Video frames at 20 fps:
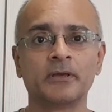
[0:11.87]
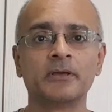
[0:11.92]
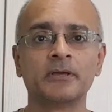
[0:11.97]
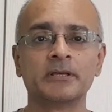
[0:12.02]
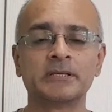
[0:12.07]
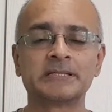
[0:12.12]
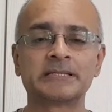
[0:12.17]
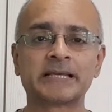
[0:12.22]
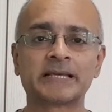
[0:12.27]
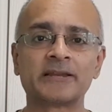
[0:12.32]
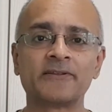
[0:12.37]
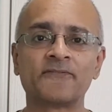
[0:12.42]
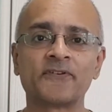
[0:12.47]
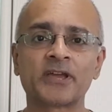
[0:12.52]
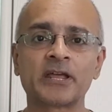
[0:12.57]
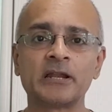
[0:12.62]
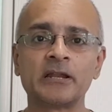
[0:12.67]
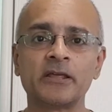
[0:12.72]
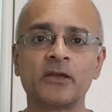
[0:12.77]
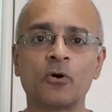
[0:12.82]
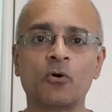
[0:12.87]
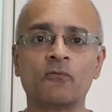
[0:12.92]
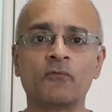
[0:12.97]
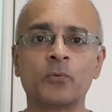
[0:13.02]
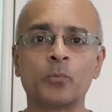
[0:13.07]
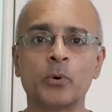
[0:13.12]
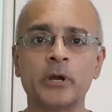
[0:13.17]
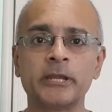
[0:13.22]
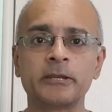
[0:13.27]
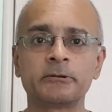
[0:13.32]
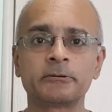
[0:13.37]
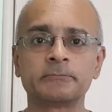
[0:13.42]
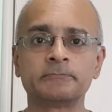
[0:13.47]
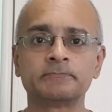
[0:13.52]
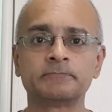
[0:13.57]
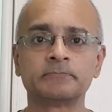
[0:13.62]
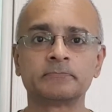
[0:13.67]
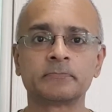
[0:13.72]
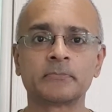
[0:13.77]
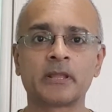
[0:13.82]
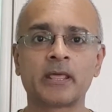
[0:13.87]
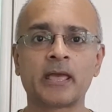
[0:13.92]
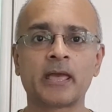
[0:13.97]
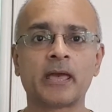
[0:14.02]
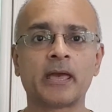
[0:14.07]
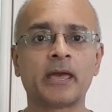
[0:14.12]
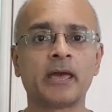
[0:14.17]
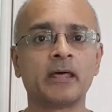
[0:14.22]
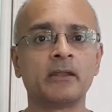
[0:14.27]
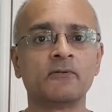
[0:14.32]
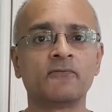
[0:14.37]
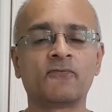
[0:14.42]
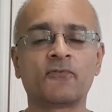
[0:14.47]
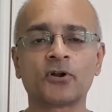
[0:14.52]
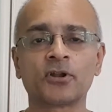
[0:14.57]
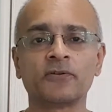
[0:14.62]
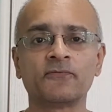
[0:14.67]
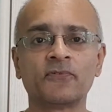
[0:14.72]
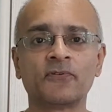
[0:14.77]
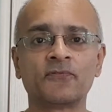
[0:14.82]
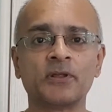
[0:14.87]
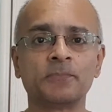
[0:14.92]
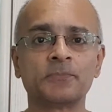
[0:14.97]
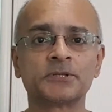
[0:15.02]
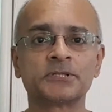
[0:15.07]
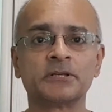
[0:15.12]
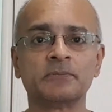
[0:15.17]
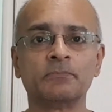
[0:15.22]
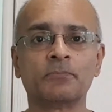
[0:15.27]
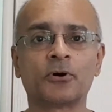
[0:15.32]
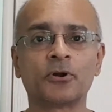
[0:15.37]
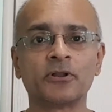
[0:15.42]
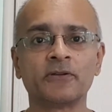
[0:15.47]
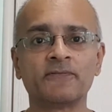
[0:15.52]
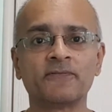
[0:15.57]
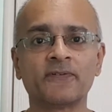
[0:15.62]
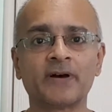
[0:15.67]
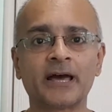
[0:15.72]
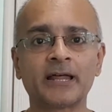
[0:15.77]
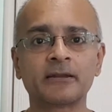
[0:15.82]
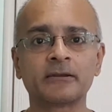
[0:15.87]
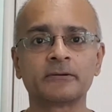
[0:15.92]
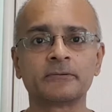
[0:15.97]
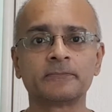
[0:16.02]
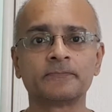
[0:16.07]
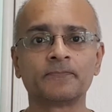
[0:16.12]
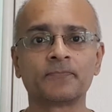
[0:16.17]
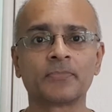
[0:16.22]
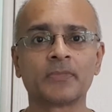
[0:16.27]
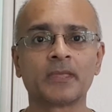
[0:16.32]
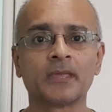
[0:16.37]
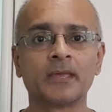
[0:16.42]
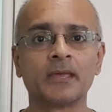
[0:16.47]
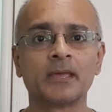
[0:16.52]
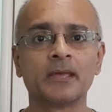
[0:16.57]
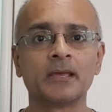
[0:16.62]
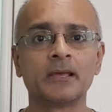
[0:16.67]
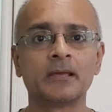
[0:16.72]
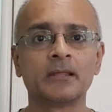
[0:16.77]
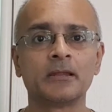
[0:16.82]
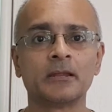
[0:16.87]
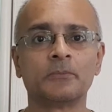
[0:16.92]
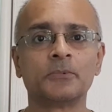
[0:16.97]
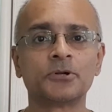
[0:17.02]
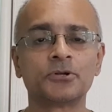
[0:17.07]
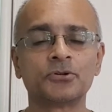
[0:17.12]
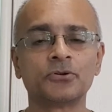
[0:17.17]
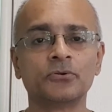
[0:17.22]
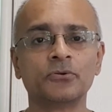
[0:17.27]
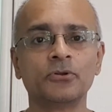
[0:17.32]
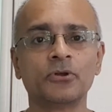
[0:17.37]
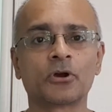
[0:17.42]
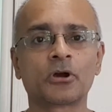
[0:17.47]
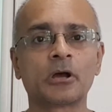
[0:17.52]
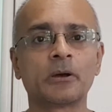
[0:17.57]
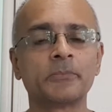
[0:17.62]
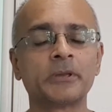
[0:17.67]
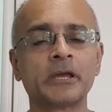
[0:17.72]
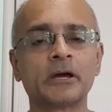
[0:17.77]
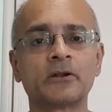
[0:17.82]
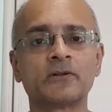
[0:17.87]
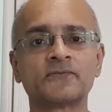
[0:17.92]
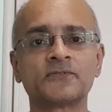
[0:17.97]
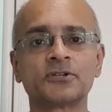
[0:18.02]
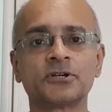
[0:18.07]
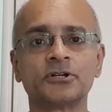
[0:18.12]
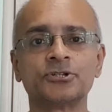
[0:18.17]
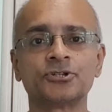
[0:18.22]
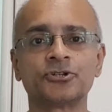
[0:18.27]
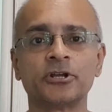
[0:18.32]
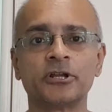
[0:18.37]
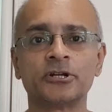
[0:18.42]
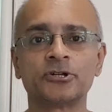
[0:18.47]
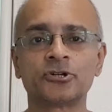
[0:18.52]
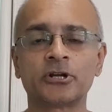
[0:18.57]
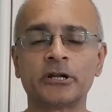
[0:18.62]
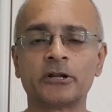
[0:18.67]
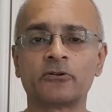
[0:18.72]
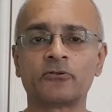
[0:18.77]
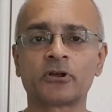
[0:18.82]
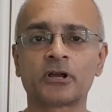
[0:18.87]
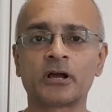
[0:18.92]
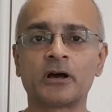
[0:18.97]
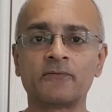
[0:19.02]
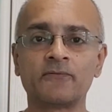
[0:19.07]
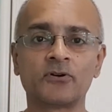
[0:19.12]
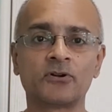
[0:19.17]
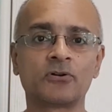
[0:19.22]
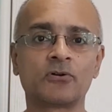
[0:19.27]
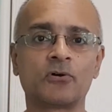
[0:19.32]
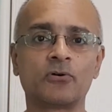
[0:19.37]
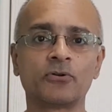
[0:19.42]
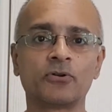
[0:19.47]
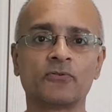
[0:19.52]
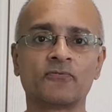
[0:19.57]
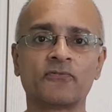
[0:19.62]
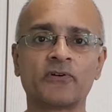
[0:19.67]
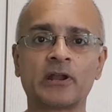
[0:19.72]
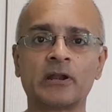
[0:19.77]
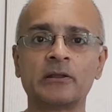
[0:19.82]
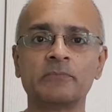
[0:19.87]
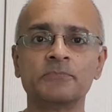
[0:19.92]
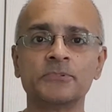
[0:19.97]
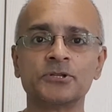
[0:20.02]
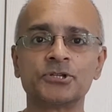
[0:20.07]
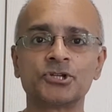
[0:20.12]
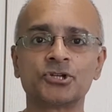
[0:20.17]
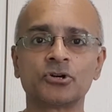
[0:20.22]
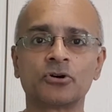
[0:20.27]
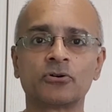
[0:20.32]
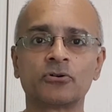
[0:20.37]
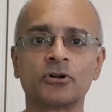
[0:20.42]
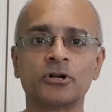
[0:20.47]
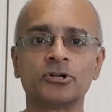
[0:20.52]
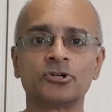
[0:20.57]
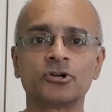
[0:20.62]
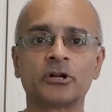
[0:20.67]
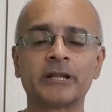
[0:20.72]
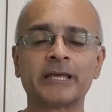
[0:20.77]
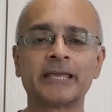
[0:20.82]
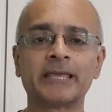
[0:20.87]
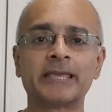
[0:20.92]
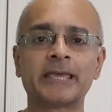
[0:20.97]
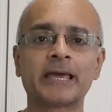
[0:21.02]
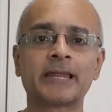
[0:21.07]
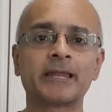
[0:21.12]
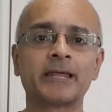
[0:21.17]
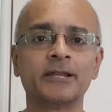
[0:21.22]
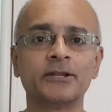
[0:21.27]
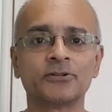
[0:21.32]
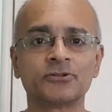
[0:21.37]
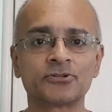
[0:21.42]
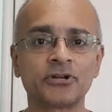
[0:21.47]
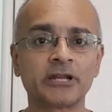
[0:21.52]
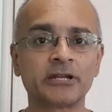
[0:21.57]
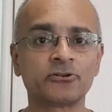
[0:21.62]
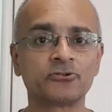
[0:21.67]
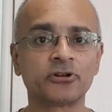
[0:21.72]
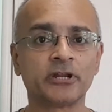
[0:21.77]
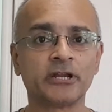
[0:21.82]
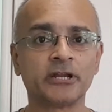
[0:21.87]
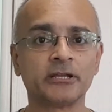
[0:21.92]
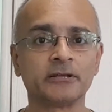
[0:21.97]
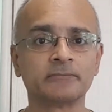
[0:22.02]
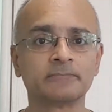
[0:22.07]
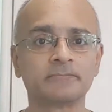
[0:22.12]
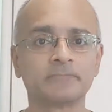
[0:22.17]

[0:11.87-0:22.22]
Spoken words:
Significantly overweight and 40-50% body fat. Number two, you're coming out of surgery and trying to recover, or you're fairly mature and trying to get into strength training.